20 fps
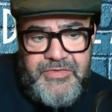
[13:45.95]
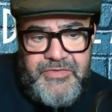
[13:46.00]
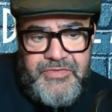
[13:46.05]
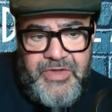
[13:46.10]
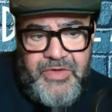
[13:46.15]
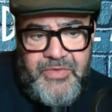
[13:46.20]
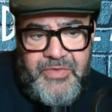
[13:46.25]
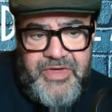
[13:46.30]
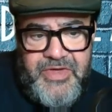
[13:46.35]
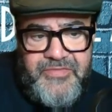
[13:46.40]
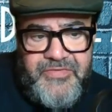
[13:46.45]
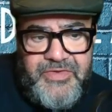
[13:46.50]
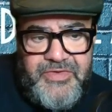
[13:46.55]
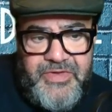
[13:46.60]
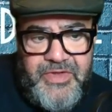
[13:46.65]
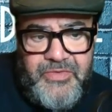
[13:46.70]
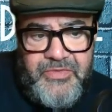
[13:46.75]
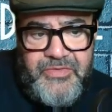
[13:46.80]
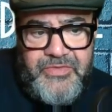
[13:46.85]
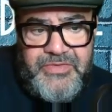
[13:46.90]
So even
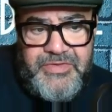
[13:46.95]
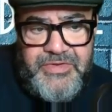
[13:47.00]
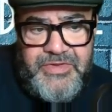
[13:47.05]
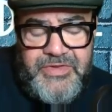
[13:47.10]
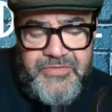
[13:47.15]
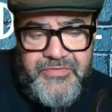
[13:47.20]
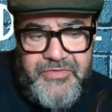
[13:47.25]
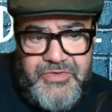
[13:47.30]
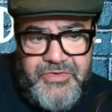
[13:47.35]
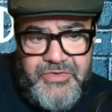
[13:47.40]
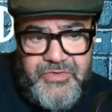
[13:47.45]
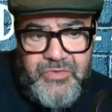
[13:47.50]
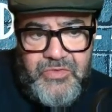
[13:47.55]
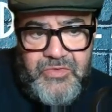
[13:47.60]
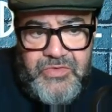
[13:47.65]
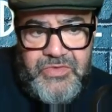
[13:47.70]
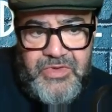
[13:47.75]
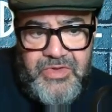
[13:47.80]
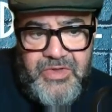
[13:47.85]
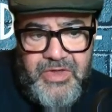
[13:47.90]
those
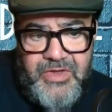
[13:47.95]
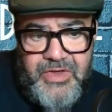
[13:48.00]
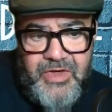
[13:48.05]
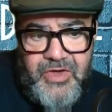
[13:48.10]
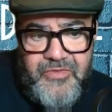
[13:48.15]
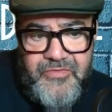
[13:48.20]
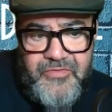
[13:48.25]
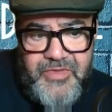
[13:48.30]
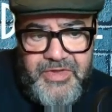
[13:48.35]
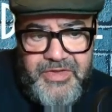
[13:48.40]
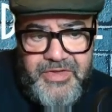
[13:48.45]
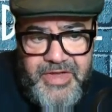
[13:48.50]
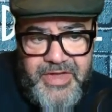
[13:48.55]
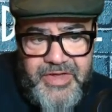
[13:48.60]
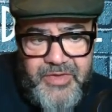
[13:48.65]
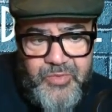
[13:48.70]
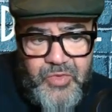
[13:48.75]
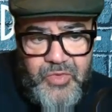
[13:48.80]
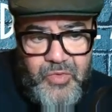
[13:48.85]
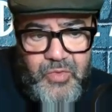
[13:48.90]
individuals, hopefully
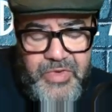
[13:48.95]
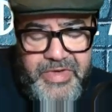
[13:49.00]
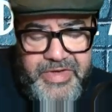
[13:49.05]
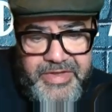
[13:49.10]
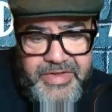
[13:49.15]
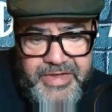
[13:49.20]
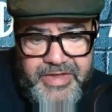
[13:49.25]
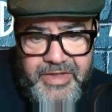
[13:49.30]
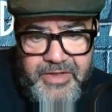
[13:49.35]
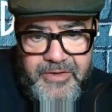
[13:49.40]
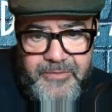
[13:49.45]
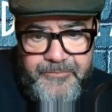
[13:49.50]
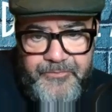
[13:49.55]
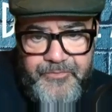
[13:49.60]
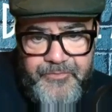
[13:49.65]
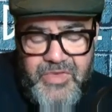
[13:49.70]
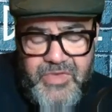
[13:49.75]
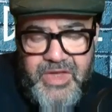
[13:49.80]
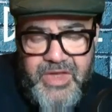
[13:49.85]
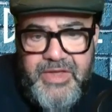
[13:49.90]
they will win
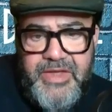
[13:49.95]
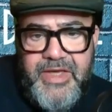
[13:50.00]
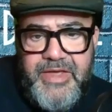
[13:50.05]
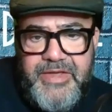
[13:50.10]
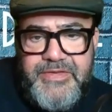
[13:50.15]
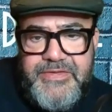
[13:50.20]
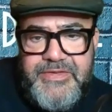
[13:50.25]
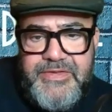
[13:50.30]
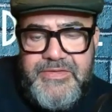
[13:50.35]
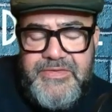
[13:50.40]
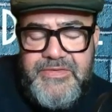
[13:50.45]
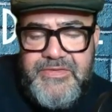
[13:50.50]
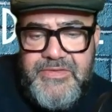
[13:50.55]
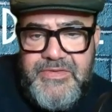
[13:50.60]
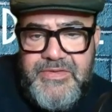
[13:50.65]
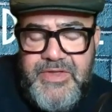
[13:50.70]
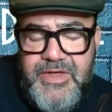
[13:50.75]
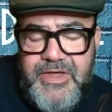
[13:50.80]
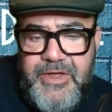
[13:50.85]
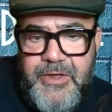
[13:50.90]
their
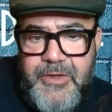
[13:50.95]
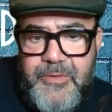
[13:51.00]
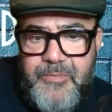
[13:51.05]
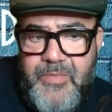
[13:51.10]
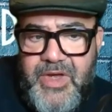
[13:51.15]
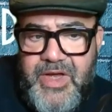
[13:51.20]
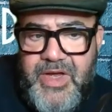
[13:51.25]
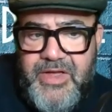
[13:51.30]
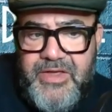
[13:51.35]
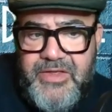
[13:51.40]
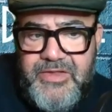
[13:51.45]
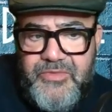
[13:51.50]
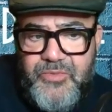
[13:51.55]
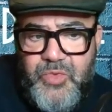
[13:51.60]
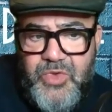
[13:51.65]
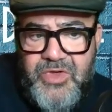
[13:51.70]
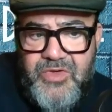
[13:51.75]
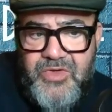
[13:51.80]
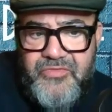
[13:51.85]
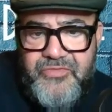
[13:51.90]
cases,
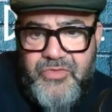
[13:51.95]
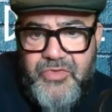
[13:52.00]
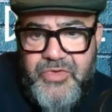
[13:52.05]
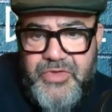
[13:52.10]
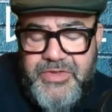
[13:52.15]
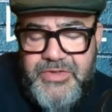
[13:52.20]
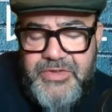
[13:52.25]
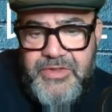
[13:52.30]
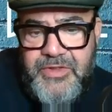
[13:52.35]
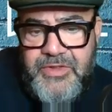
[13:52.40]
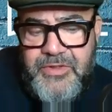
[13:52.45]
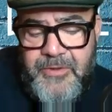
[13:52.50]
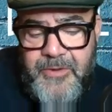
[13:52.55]
and will avoid